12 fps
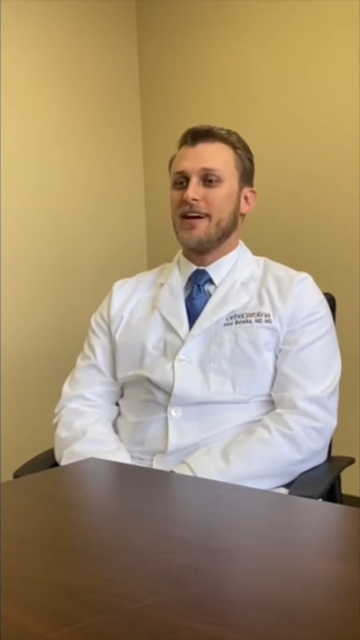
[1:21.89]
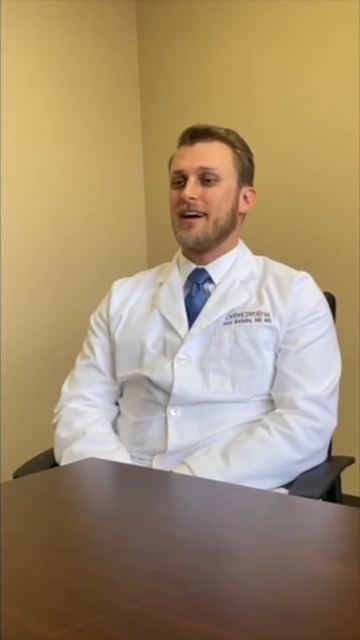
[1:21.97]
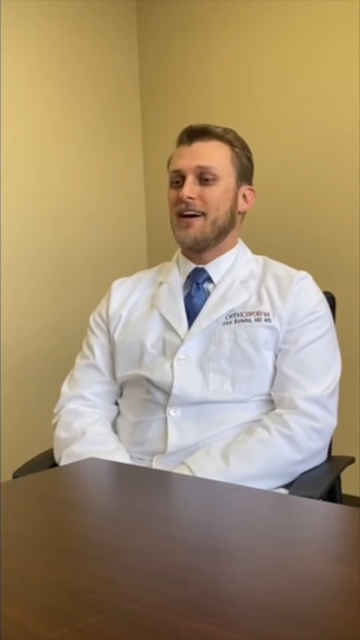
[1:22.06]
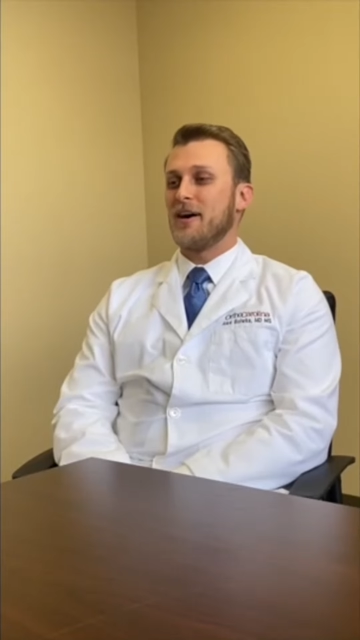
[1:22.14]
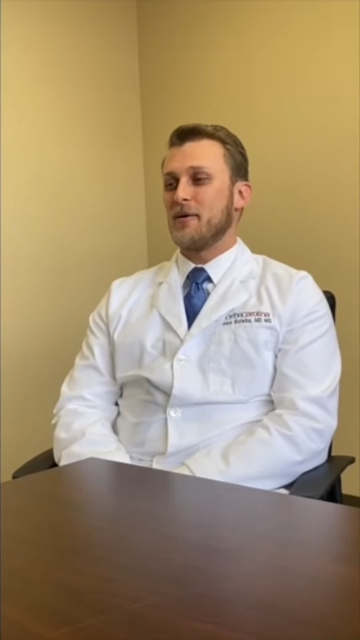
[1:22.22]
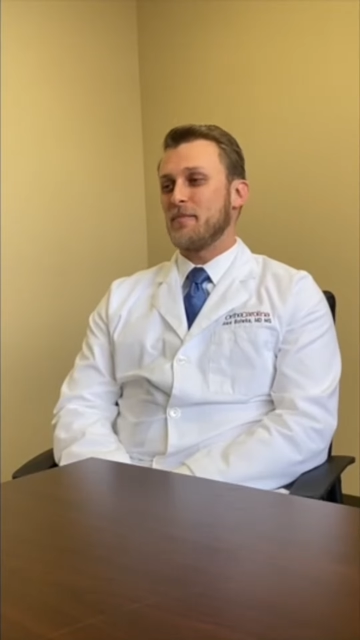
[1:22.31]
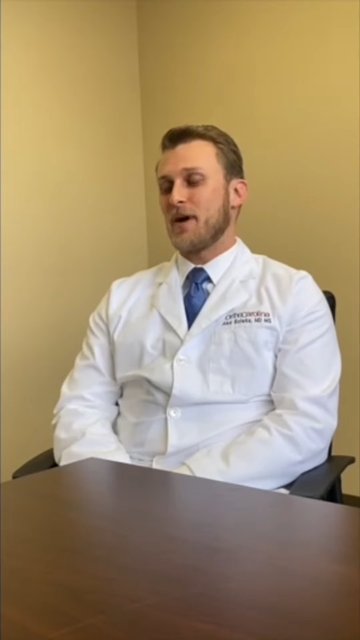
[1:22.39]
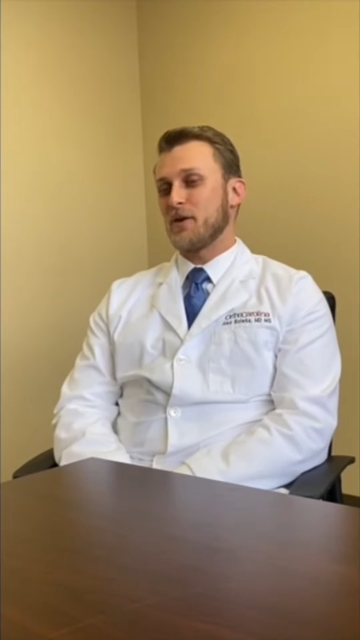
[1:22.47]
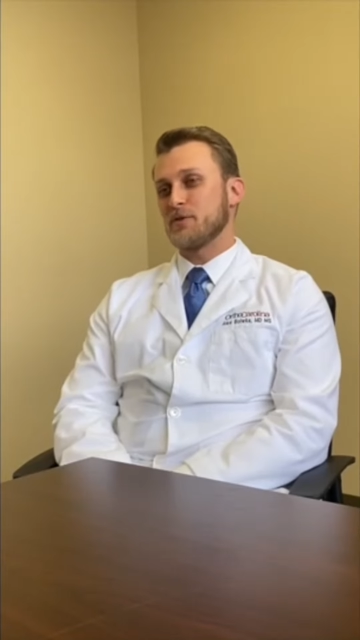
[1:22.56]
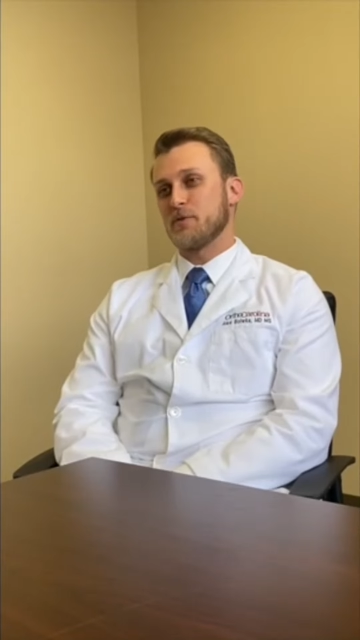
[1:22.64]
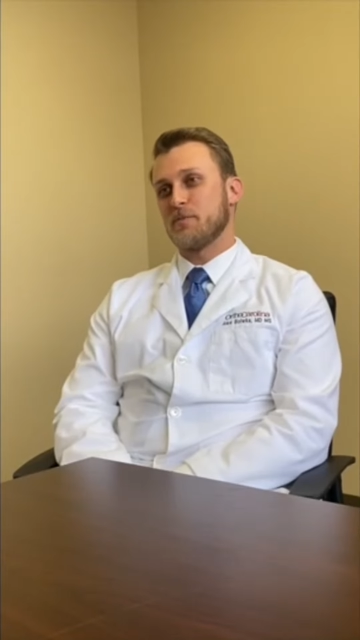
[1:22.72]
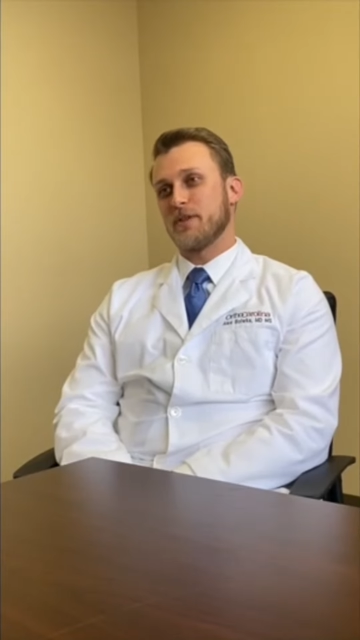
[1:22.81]
I
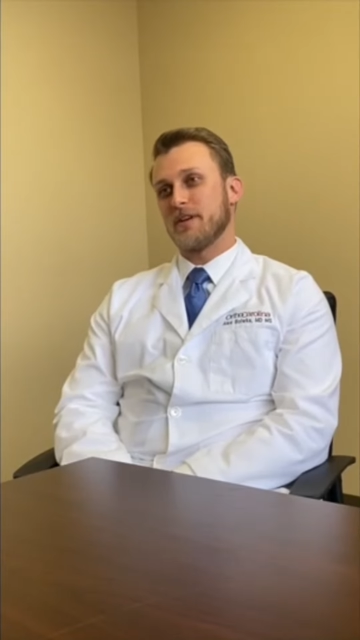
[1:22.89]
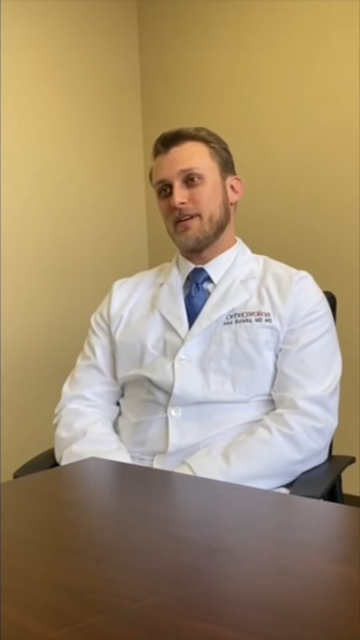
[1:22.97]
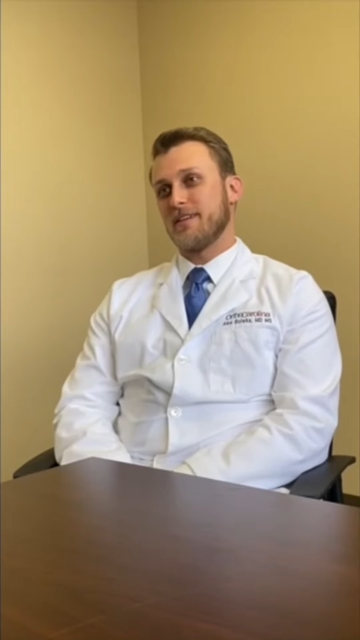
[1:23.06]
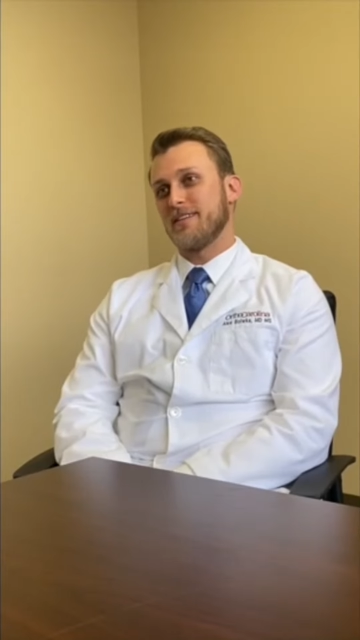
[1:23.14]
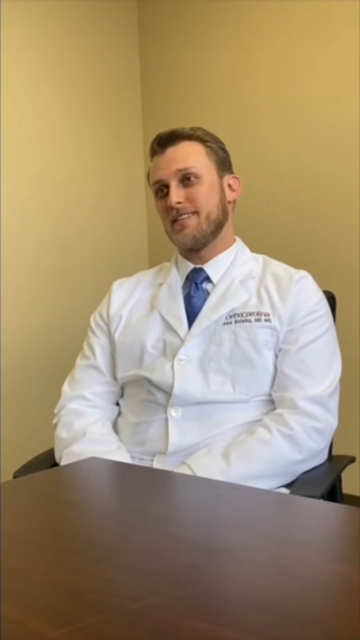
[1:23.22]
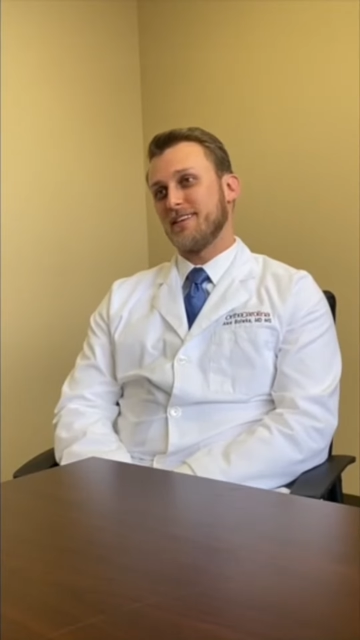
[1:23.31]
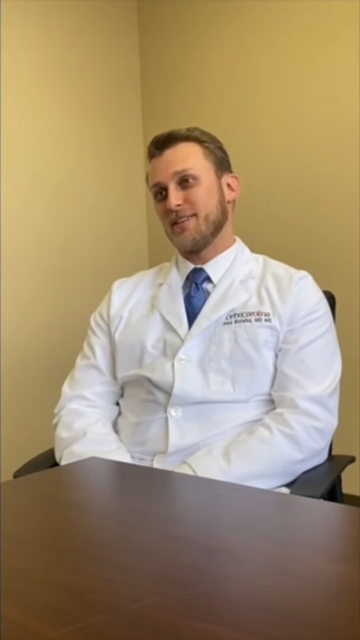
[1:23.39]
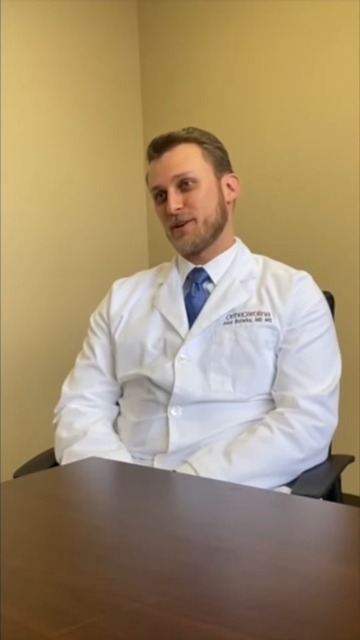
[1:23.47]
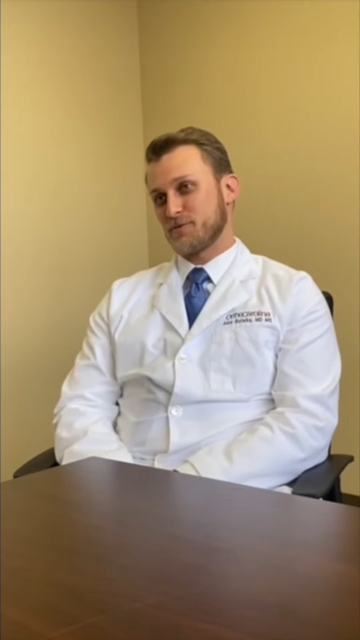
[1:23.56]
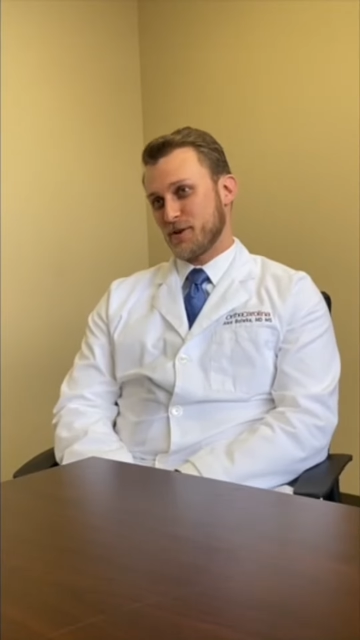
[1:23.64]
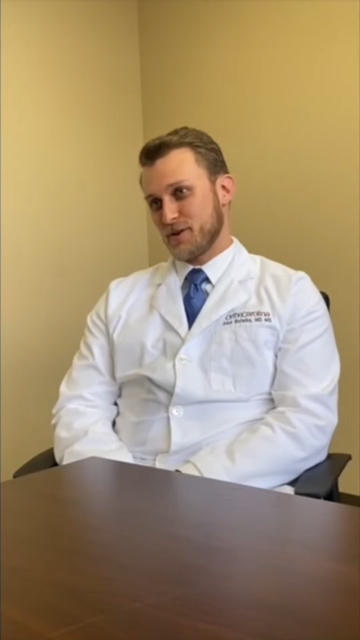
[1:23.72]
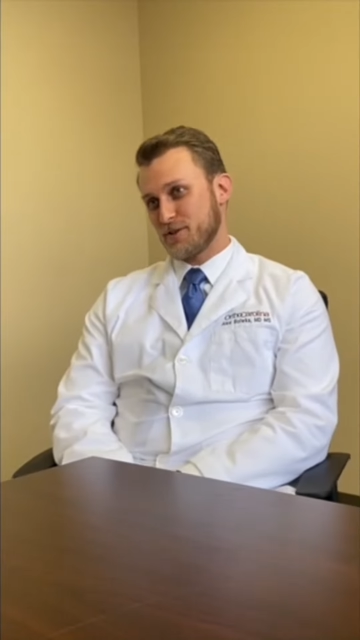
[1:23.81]
also play the
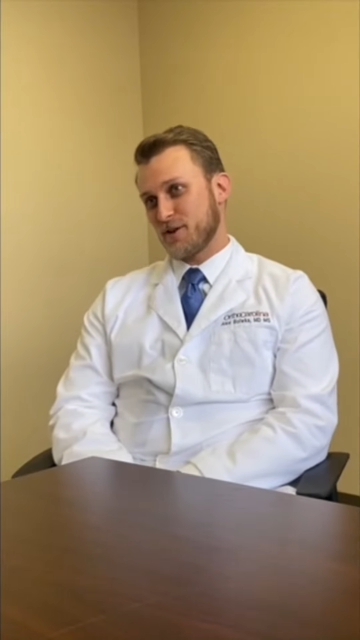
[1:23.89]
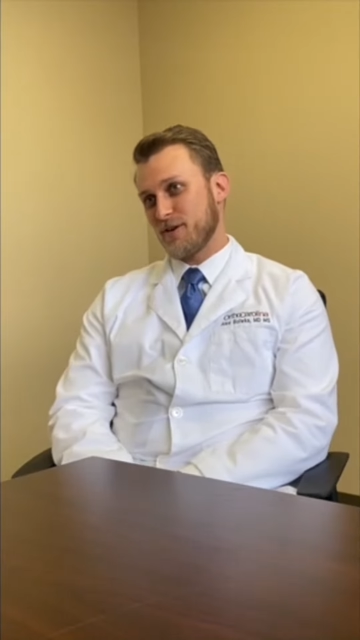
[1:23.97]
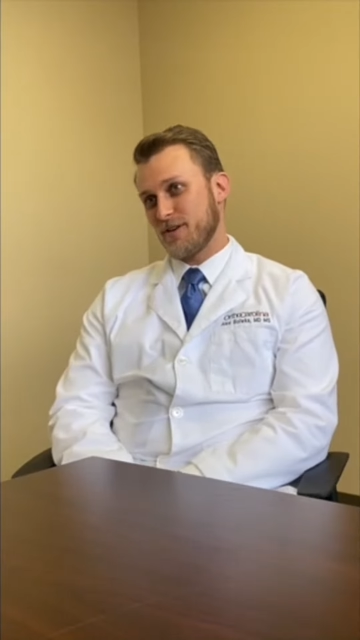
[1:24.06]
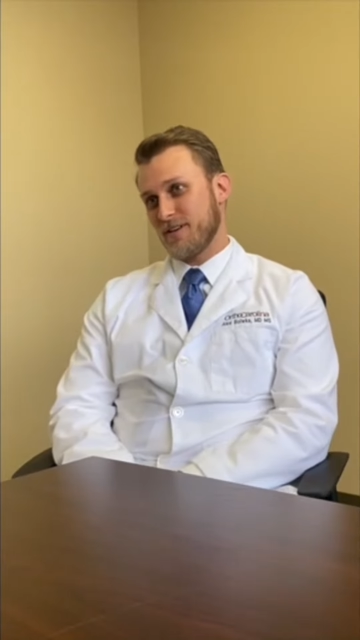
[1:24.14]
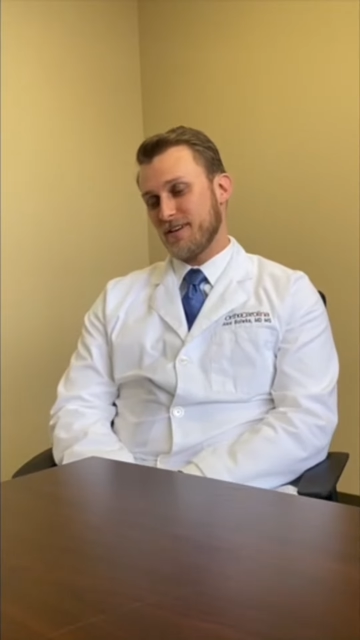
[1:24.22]
electric guitar.